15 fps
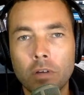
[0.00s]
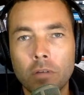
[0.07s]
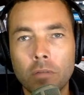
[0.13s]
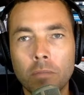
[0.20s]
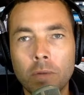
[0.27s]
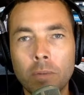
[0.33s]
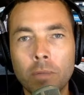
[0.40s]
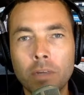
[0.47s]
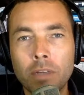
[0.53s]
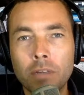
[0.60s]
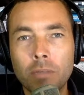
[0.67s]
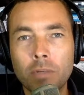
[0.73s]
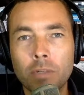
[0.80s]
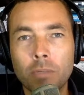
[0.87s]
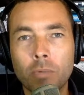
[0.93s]
mother
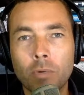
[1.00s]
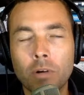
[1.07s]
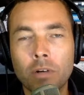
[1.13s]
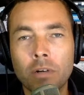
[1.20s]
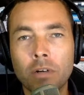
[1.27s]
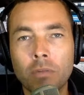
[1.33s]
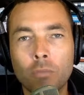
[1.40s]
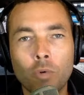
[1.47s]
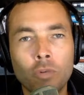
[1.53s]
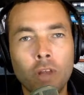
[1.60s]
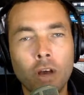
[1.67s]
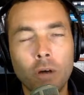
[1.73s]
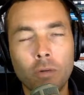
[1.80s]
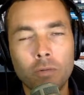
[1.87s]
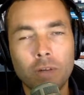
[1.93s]
was born, well,
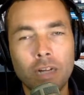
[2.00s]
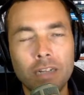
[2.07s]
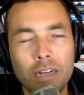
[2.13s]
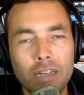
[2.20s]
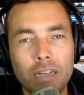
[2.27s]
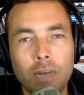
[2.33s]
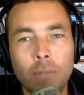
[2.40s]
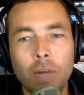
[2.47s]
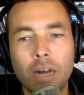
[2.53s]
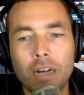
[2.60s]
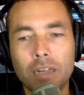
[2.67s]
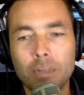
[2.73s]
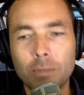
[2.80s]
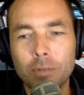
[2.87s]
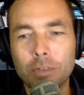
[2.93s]
no, I take that back.
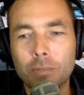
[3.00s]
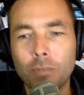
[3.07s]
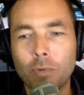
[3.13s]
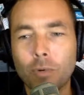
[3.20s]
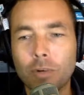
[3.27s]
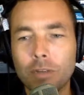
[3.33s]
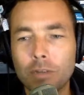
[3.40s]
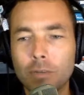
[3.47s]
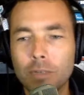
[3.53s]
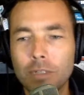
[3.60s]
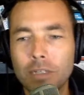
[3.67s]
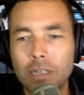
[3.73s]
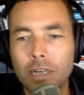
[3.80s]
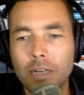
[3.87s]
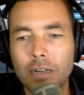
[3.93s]
She wasn't born in
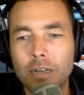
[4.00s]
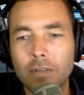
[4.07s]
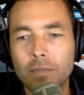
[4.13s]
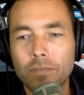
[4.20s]
Louisiana.